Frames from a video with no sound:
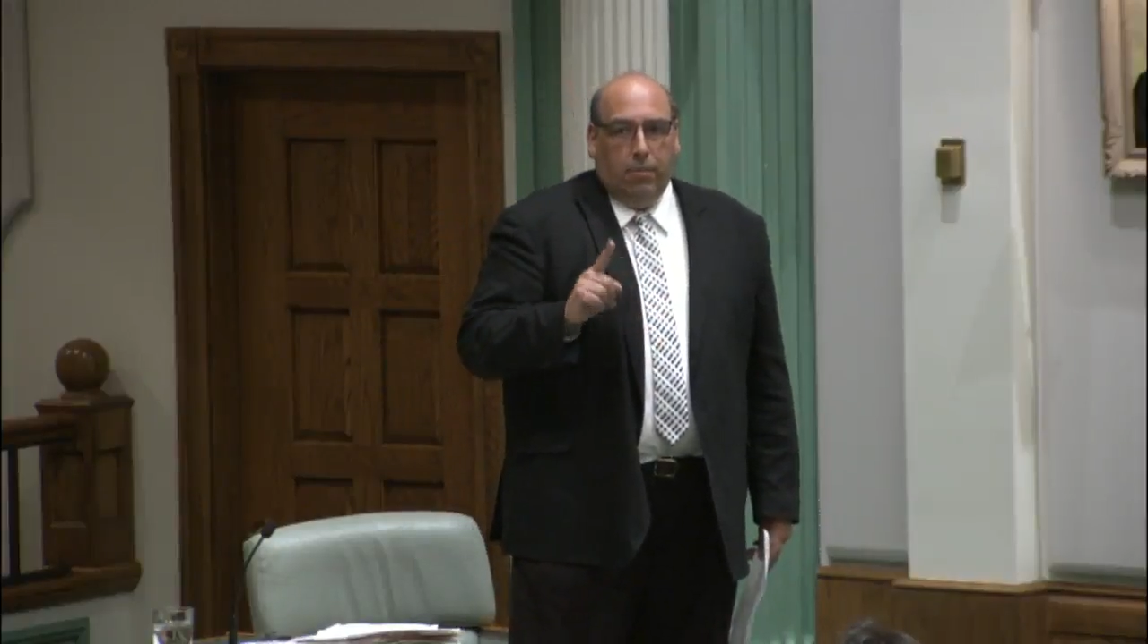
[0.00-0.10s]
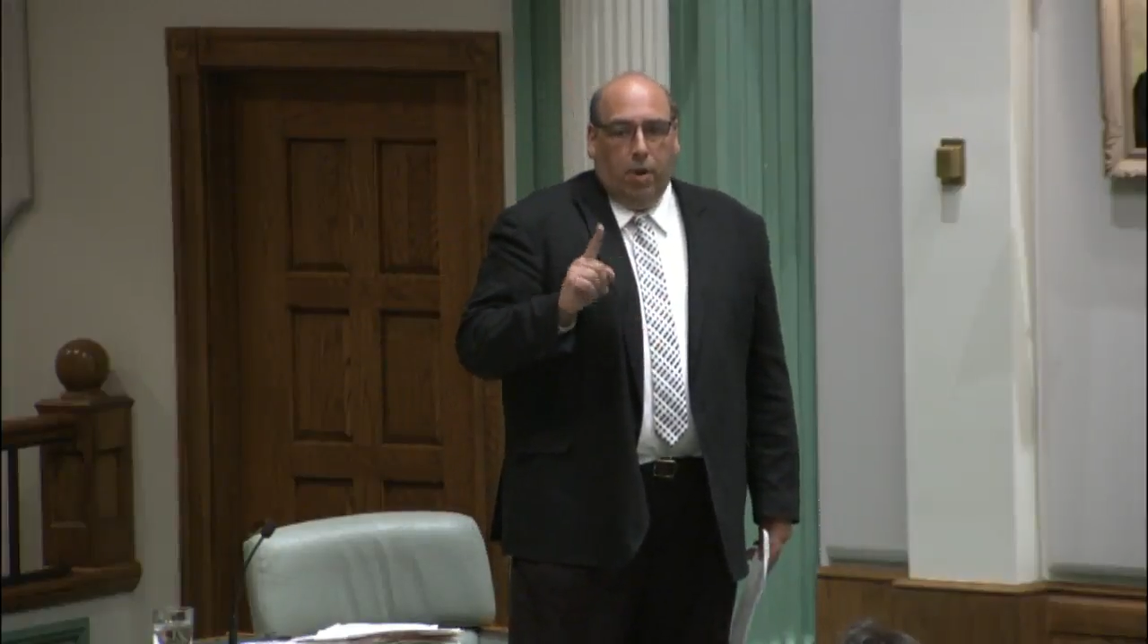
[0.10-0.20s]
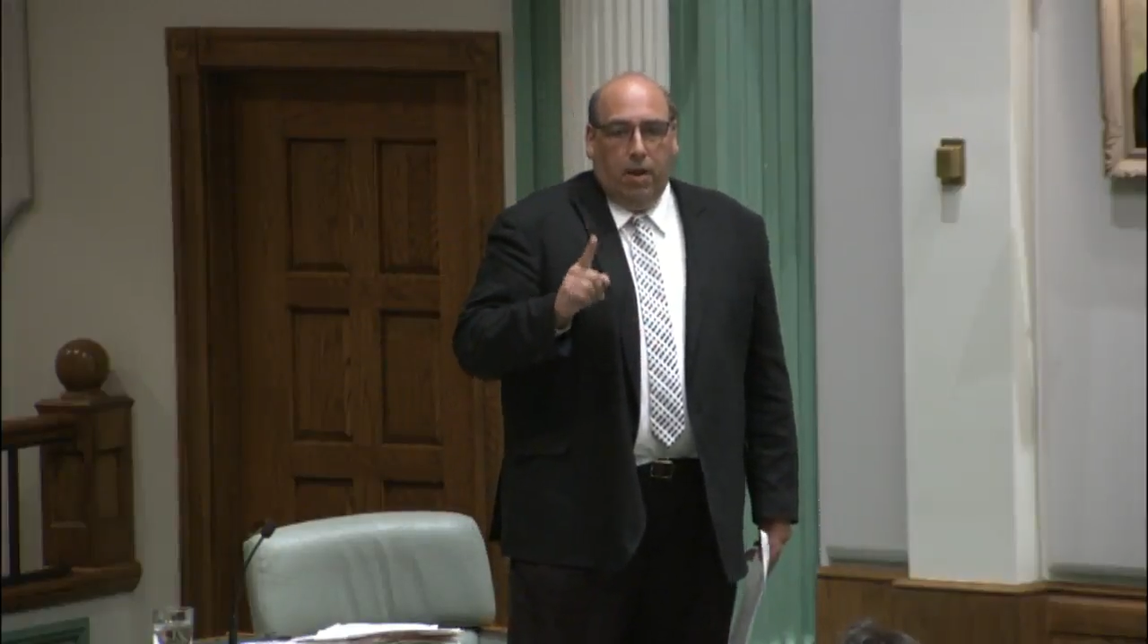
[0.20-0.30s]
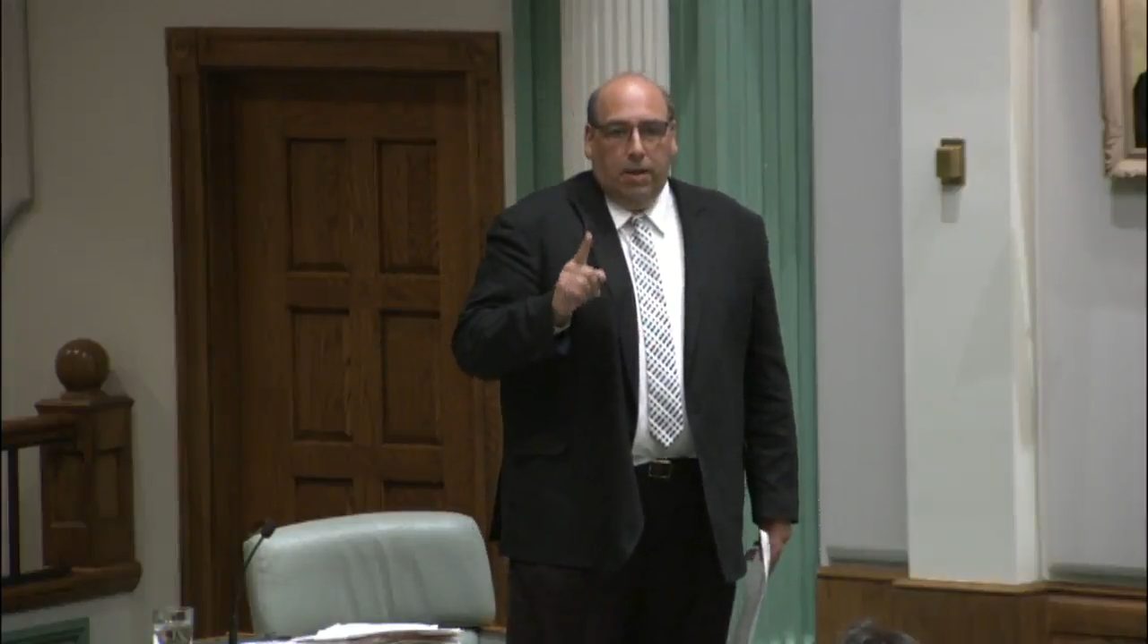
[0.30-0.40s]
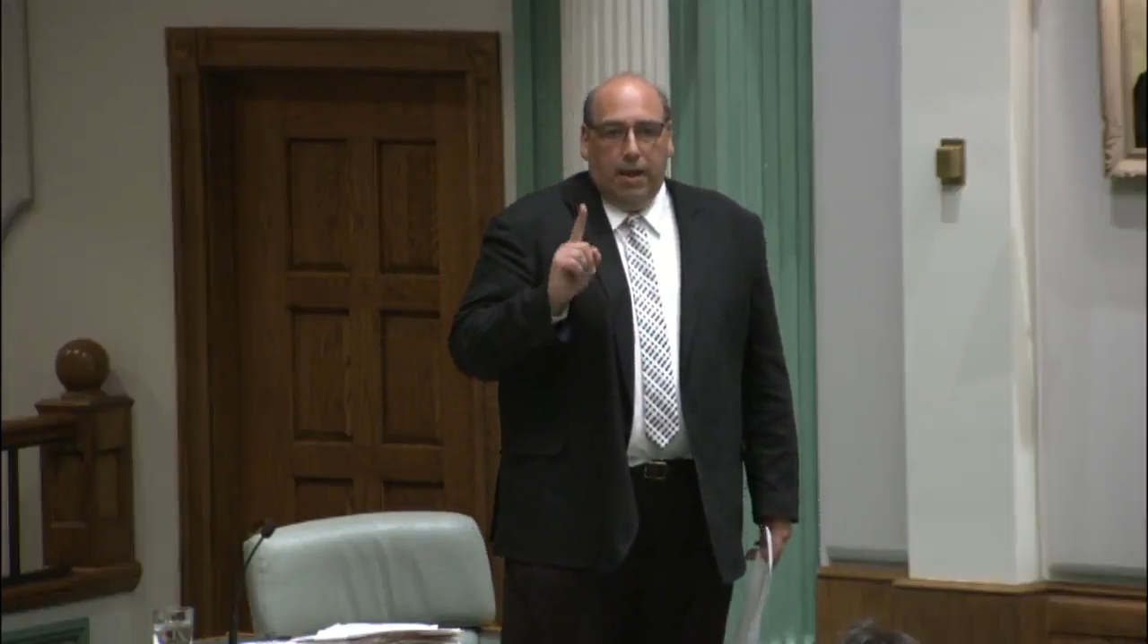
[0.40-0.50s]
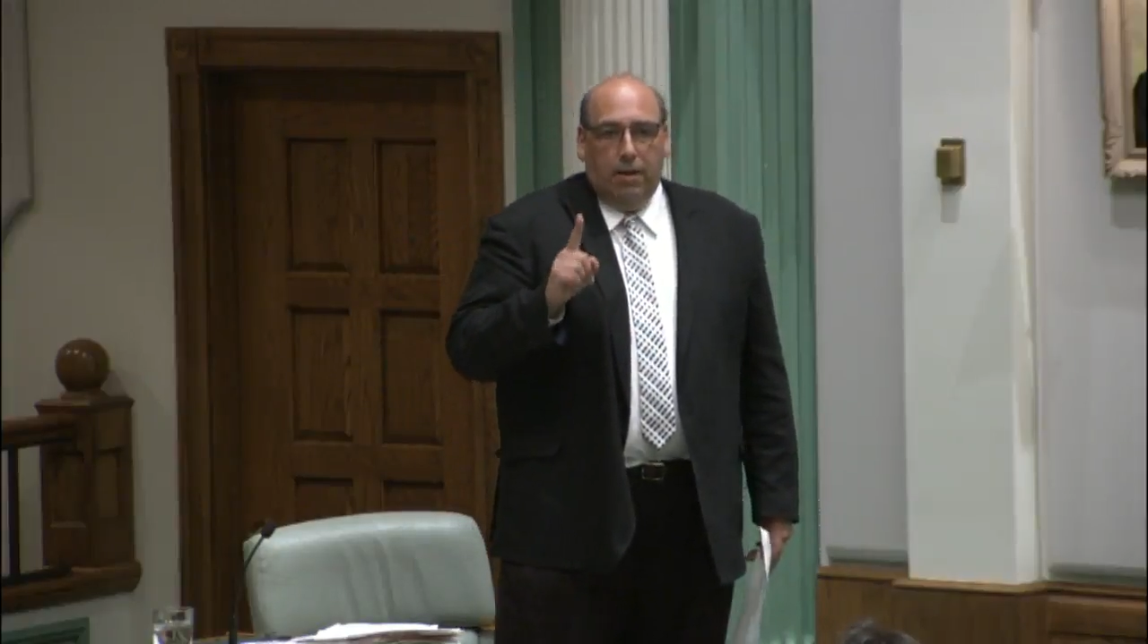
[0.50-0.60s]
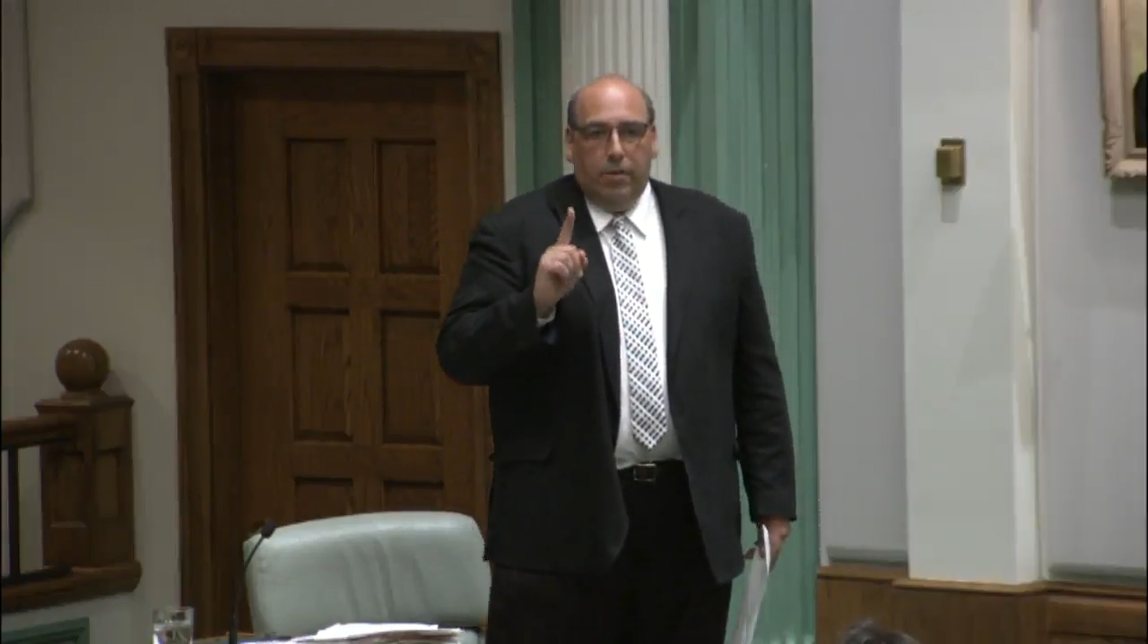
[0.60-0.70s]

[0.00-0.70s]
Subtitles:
Paul, you got to